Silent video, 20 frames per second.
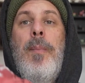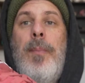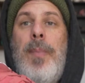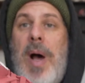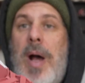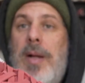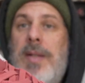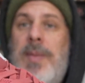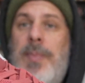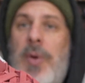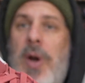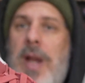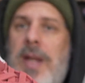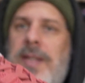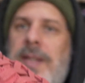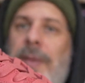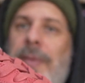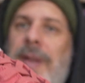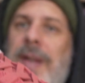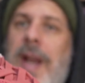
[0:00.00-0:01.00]
Box
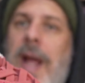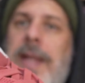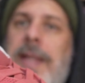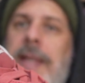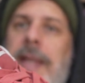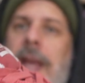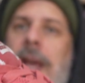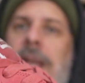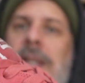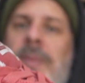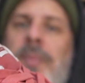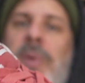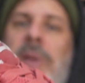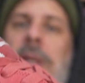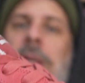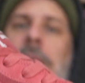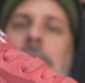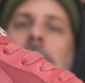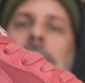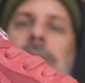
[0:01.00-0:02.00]
price on the Nike
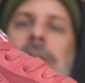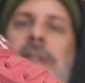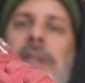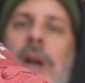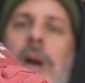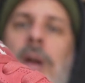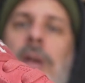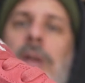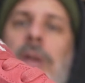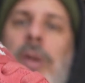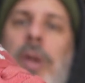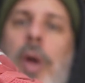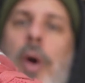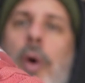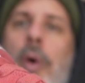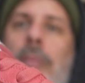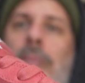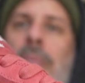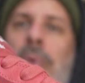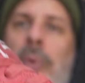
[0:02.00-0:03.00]
SB Dunk
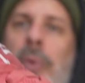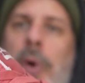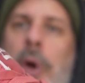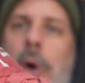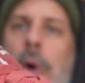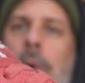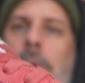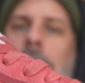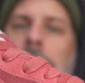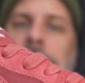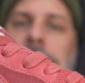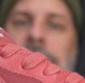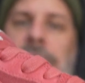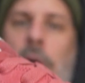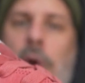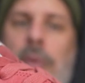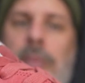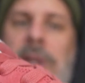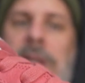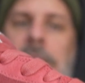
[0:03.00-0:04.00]
Low Pro
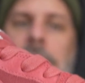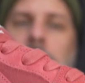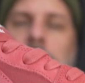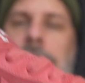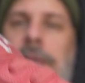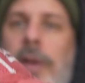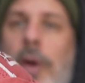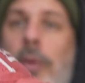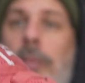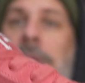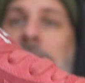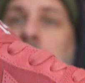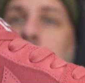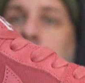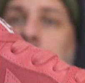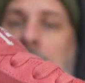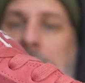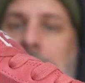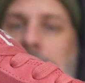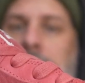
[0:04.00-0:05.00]
Adobe Adobe
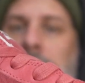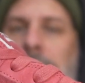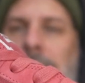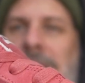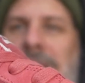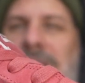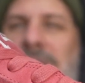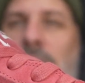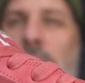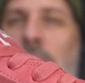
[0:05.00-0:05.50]
Phantom is